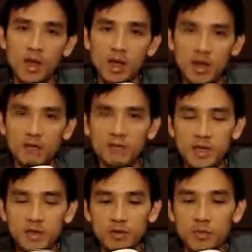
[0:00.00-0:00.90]
Another
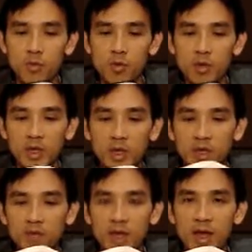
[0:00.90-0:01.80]
feature of the book
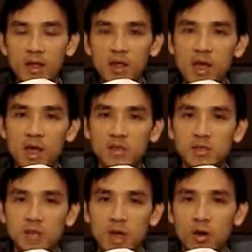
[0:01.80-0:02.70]
is that
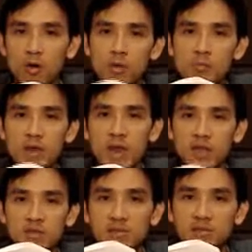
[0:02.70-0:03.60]
it's a
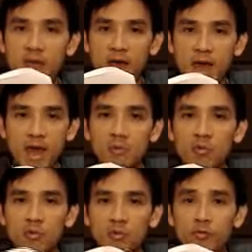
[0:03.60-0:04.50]
comprehensive
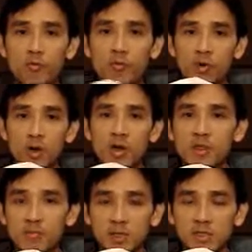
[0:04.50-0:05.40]
handbook for
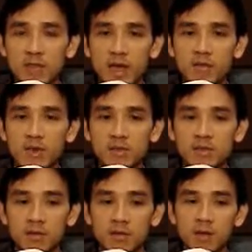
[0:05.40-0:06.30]
the real estate
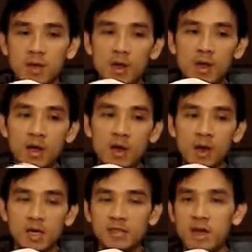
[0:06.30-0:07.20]
investor.
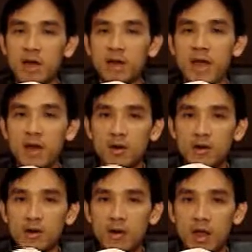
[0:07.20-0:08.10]
I started out
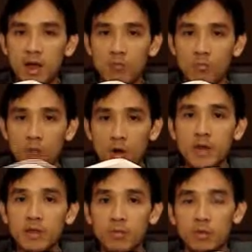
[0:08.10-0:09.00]

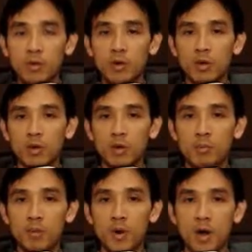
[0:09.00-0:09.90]
writing the book
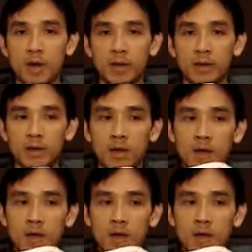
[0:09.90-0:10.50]
by